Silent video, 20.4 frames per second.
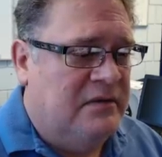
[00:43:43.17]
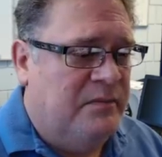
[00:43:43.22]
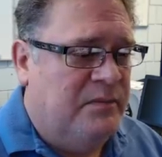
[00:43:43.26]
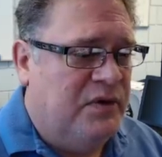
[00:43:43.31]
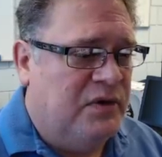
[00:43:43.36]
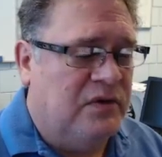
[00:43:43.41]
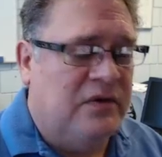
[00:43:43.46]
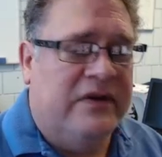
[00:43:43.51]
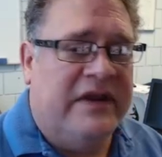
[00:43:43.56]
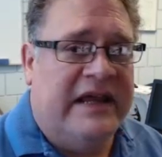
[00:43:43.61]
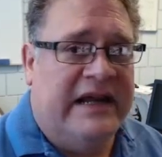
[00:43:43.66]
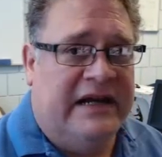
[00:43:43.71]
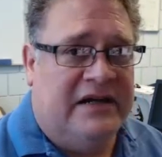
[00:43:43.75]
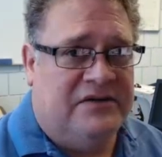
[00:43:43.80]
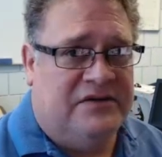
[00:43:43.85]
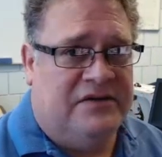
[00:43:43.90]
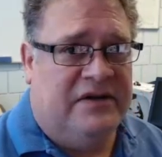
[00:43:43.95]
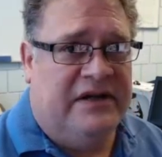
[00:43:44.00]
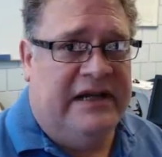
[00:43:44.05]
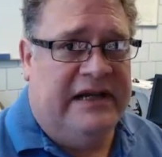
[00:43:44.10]
pull that
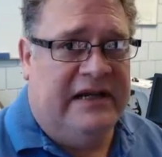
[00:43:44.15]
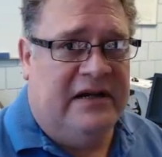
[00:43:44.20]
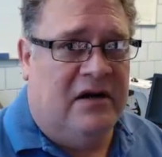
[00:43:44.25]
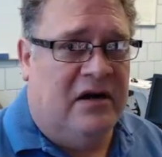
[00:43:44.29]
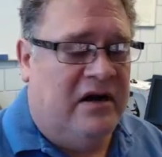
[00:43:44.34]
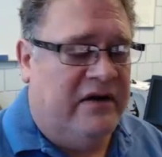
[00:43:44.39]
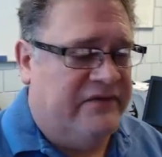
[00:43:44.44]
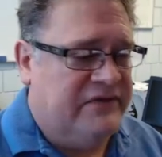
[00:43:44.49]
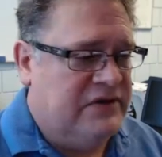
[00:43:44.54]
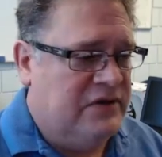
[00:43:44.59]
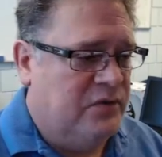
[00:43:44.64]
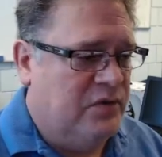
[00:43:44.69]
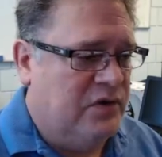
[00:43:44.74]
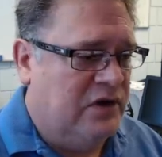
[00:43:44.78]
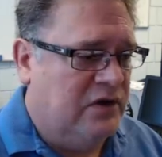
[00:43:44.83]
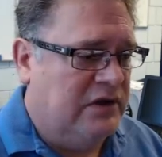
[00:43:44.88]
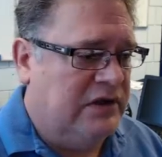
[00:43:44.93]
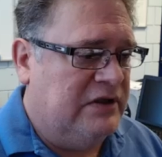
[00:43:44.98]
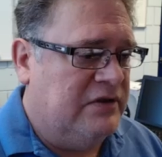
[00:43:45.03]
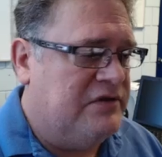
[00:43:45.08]
extra heat off. So
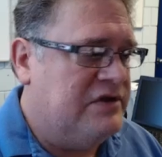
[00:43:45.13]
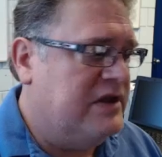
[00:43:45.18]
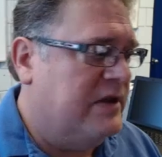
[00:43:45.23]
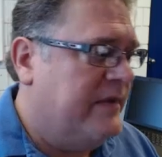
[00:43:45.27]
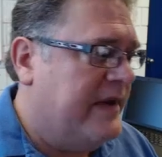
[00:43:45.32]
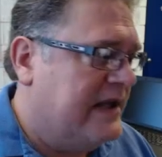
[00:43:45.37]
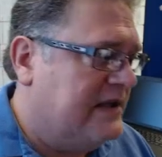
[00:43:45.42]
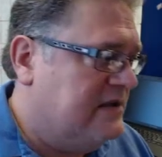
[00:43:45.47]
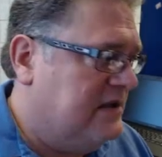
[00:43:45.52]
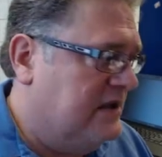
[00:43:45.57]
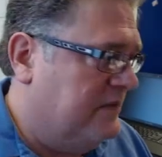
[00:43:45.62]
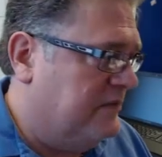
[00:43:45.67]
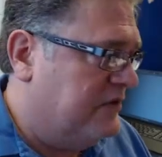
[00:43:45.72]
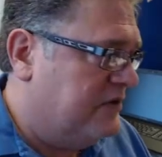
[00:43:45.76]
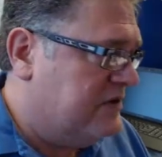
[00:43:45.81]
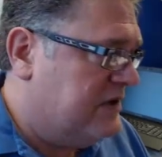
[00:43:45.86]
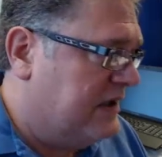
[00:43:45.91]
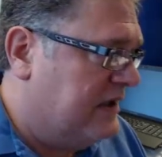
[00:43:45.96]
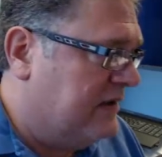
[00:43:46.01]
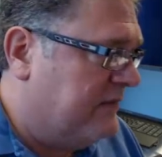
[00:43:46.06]
we're only losing about
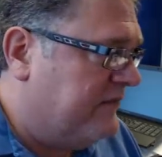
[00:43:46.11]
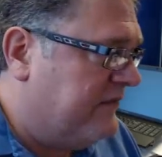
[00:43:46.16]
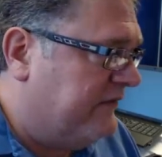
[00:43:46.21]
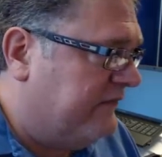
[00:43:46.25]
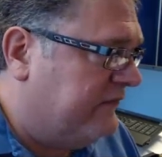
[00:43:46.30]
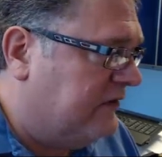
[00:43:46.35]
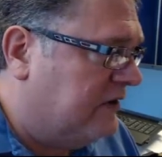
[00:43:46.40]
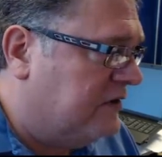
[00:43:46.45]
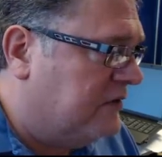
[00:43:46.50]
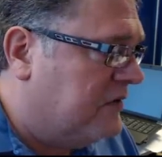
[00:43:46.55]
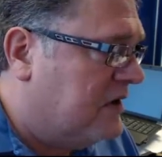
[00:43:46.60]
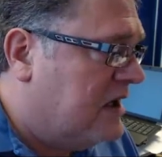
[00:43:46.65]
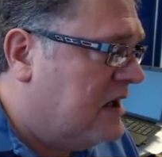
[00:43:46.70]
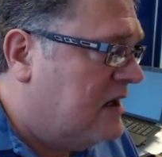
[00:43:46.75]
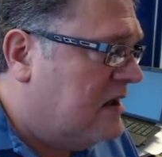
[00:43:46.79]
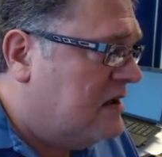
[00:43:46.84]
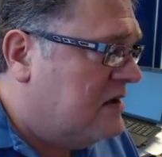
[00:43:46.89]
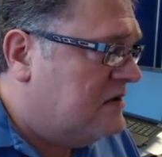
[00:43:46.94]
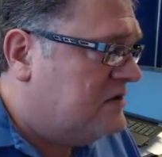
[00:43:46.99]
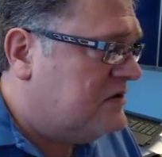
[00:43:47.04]
10% up the flue.
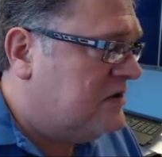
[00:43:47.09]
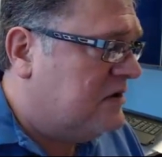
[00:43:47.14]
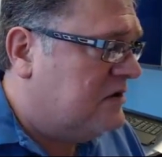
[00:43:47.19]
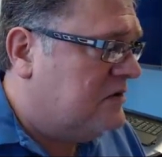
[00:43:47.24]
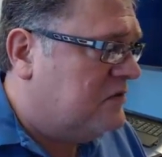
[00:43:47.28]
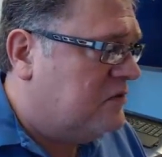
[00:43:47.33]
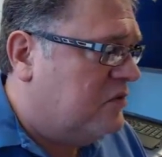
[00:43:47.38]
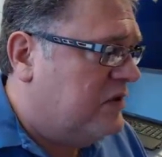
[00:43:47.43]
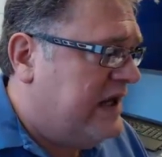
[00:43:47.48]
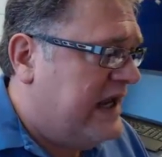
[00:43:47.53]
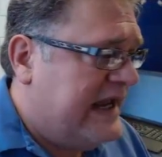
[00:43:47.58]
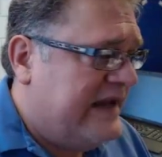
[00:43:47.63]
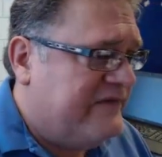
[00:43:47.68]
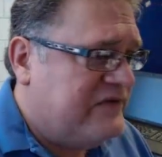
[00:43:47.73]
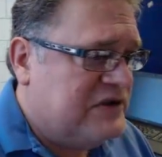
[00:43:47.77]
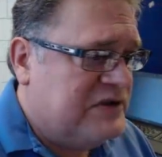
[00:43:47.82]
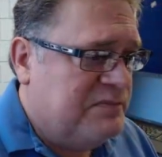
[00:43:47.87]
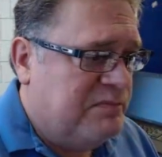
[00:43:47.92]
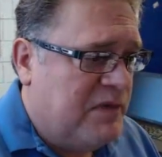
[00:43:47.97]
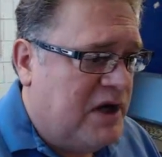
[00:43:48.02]
So we have
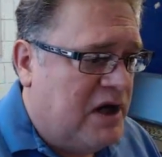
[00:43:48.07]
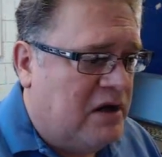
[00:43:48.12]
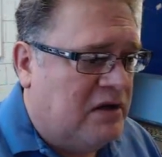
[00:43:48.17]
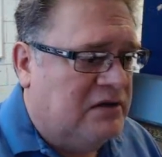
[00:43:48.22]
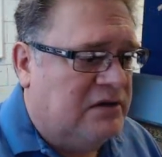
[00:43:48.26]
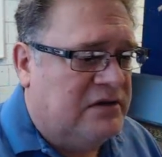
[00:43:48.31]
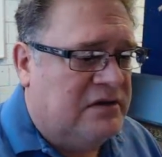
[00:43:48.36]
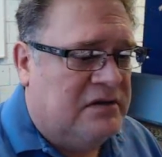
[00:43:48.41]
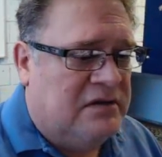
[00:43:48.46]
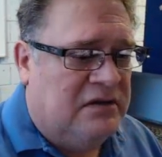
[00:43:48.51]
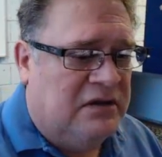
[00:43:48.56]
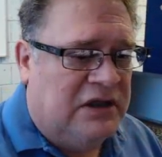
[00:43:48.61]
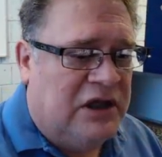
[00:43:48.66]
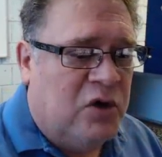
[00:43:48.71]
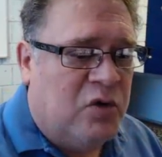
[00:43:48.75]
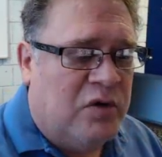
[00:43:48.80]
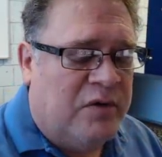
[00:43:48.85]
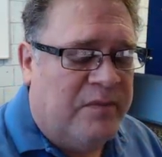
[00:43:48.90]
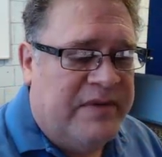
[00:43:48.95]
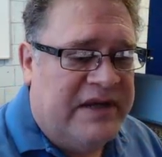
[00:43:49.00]
smaller,
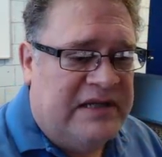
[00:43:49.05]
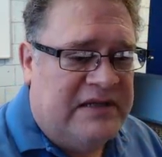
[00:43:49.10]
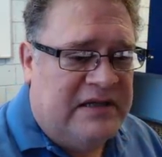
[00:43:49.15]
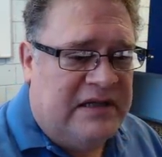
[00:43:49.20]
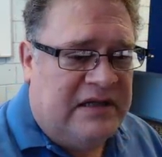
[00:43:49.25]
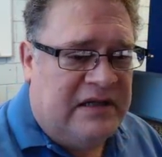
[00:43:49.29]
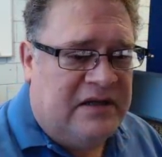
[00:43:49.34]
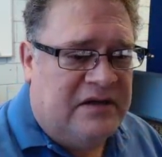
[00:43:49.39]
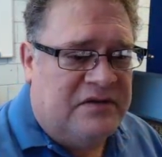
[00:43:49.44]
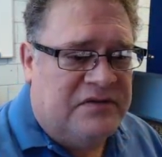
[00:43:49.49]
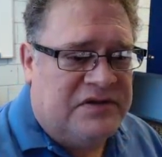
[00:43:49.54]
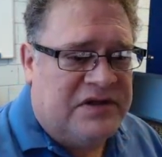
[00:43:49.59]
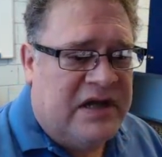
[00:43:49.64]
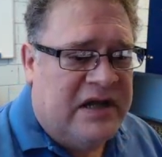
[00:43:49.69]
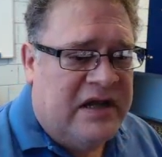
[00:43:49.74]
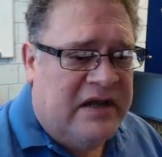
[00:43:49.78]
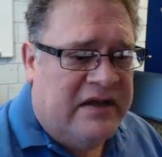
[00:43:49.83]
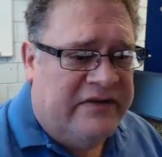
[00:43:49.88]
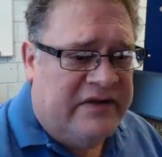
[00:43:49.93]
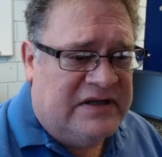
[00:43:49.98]
lower BTUs.
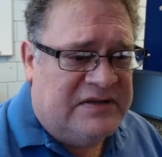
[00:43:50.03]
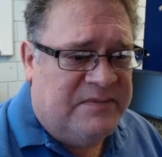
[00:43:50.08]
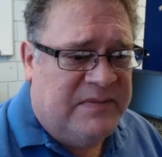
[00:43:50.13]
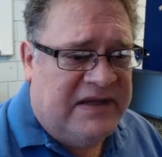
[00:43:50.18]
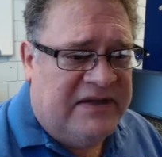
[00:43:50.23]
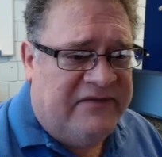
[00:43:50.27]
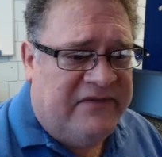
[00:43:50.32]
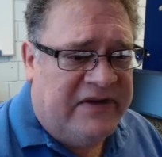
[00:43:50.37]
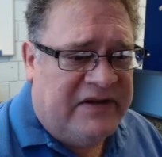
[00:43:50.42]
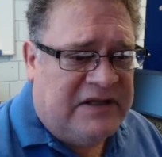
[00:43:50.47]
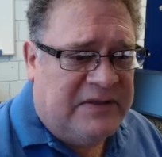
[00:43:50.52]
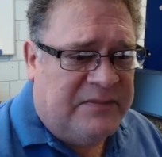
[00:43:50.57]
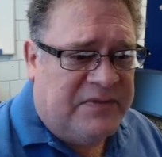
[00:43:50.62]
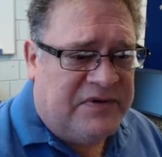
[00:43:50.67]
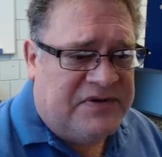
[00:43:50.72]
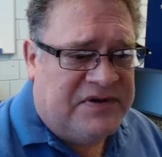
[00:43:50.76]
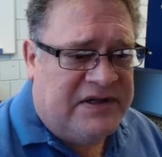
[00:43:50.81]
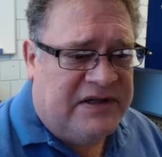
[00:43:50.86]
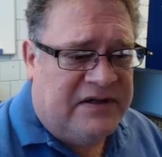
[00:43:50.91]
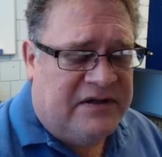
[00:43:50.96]
This big
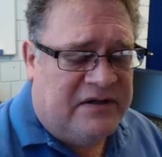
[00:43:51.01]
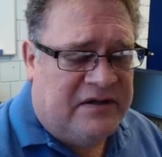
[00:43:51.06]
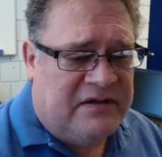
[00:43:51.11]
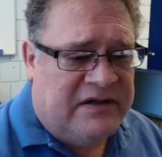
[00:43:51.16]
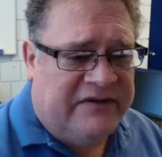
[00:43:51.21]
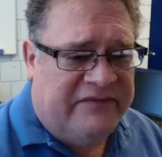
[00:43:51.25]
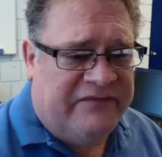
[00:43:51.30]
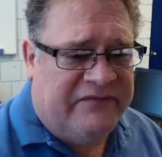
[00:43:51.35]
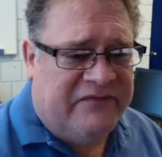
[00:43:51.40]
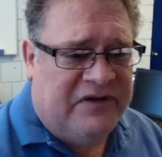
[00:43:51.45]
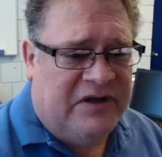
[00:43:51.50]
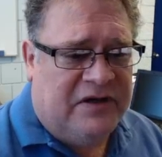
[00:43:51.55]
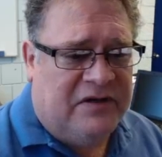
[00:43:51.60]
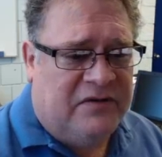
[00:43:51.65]
50%er, if